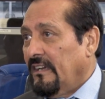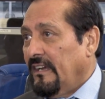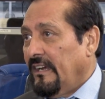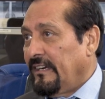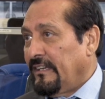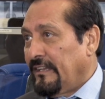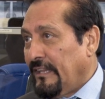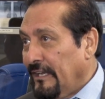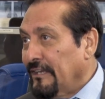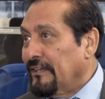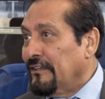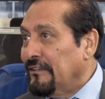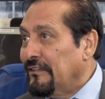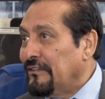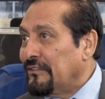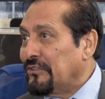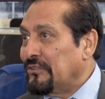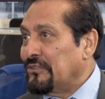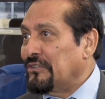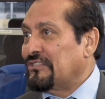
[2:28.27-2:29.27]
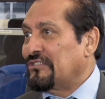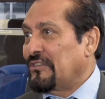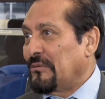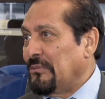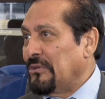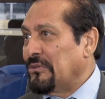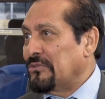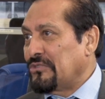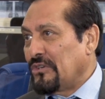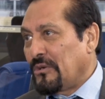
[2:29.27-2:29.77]
and then you
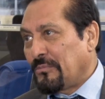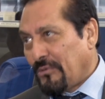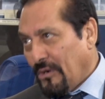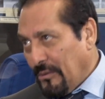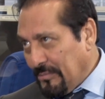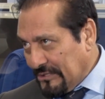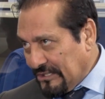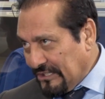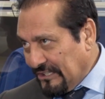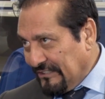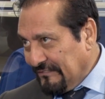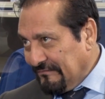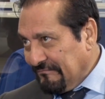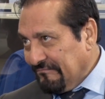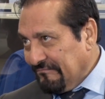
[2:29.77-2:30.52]
distribute your property.